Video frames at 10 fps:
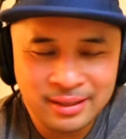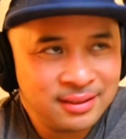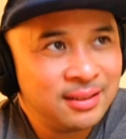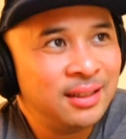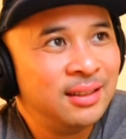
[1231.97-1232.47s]

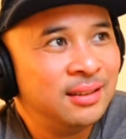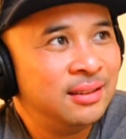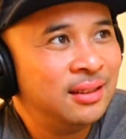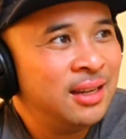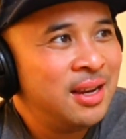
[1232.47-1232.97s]

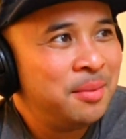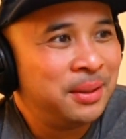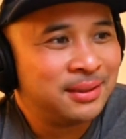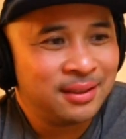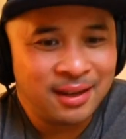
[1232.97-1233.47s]
son
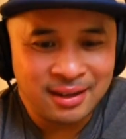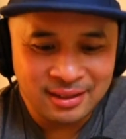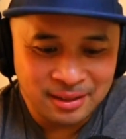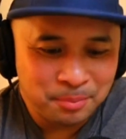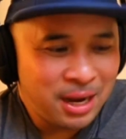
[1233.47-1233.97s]
got a
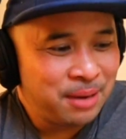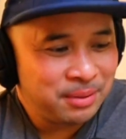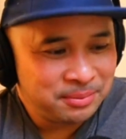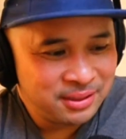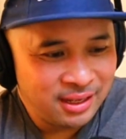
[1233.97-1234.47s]
little
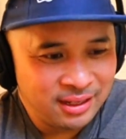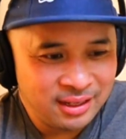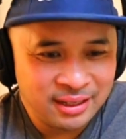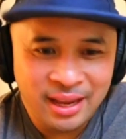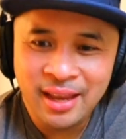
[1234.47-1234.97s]
pop-up saying
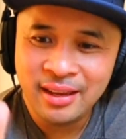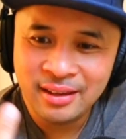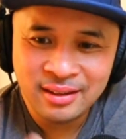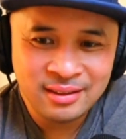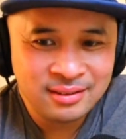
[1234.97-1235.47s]
like, hey,